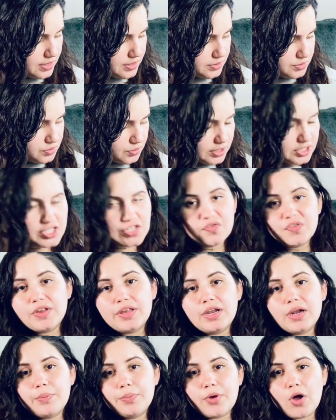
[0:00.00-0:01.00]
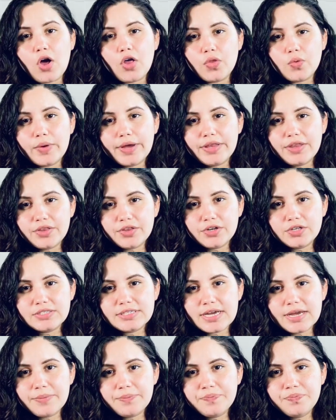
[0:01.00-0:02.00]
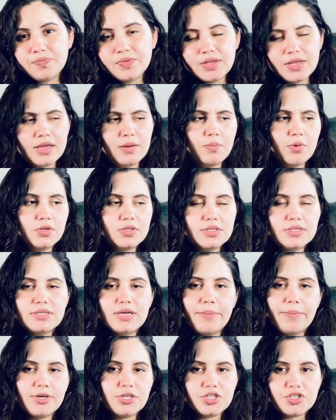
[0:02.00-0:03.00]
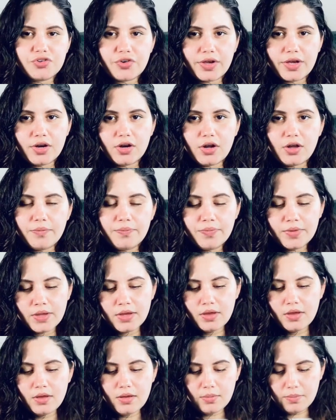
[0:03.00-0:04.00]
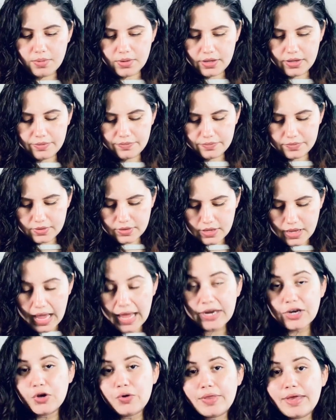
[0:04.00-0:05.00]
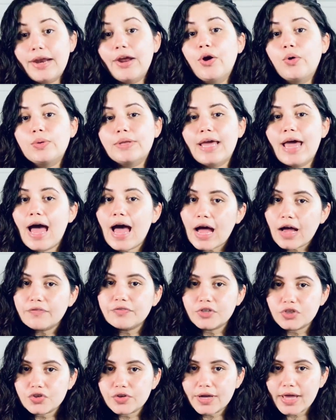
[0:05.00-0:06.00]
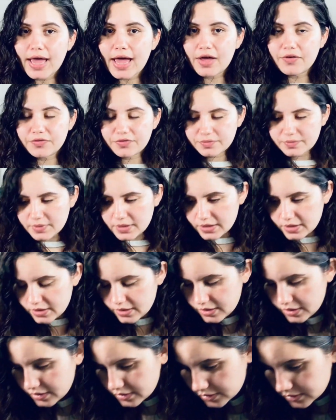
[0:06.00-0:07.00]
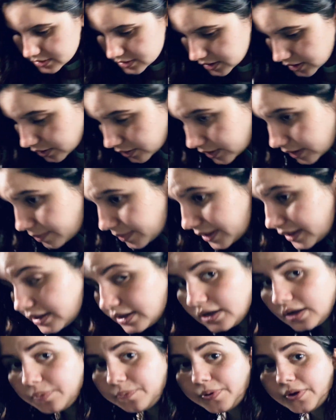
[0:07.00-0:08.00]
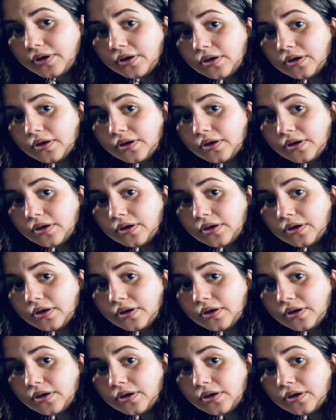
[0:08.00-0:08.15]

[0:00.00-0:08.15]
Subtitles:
So I just fill it up all the way the third time. And most of the time I just drink it all. But I know that I only have to drink half. So let me get up.